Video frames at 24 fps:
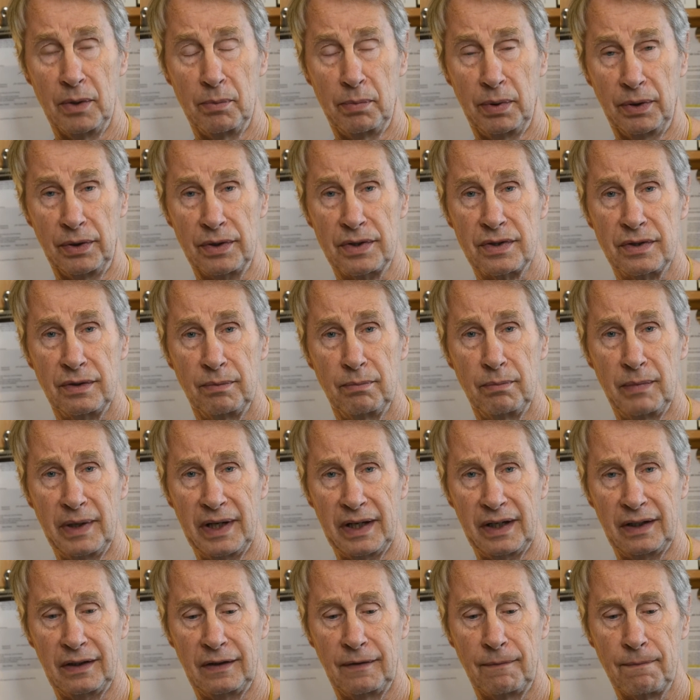Bush
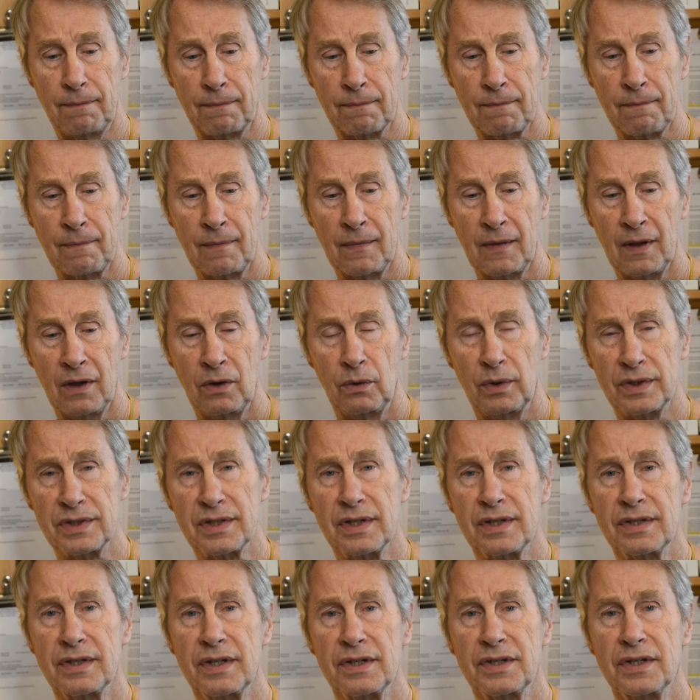made was
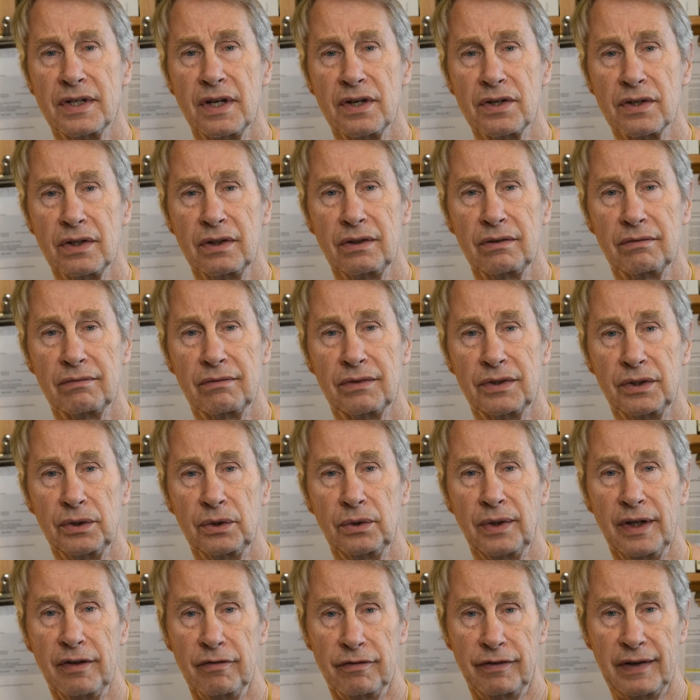his decision to
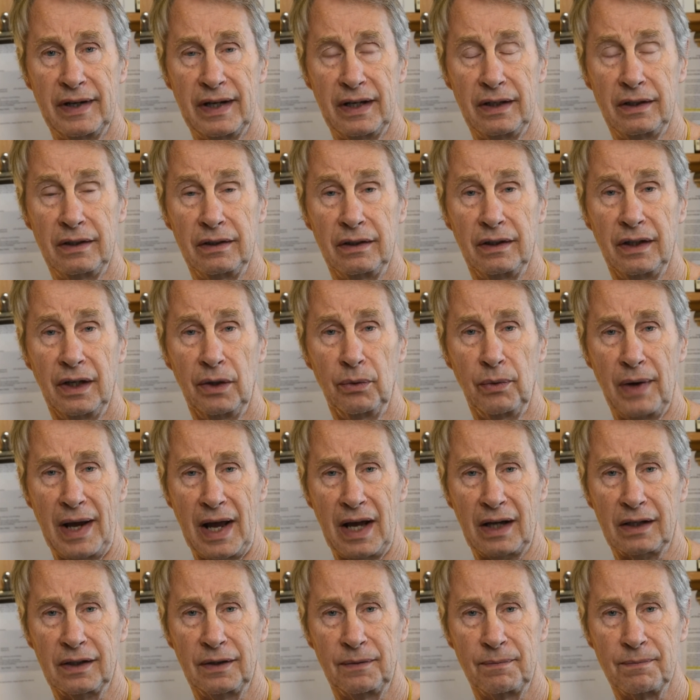invade
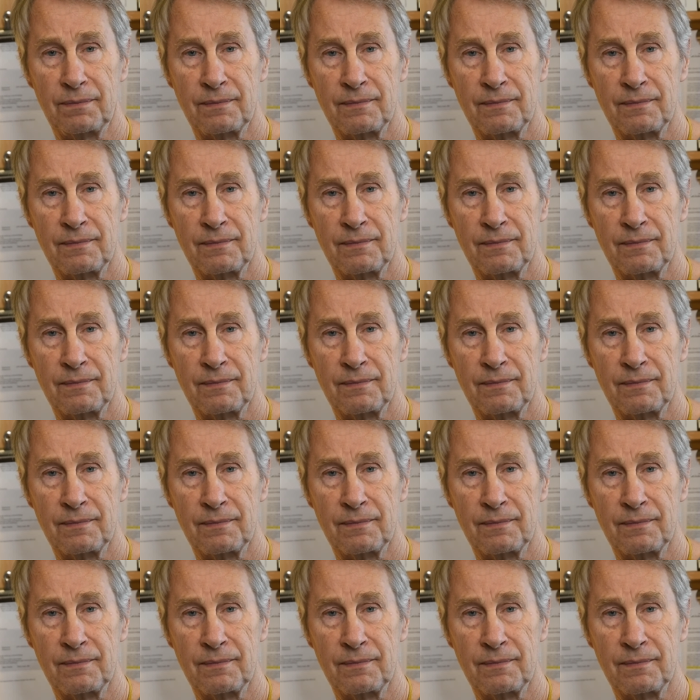Iraq.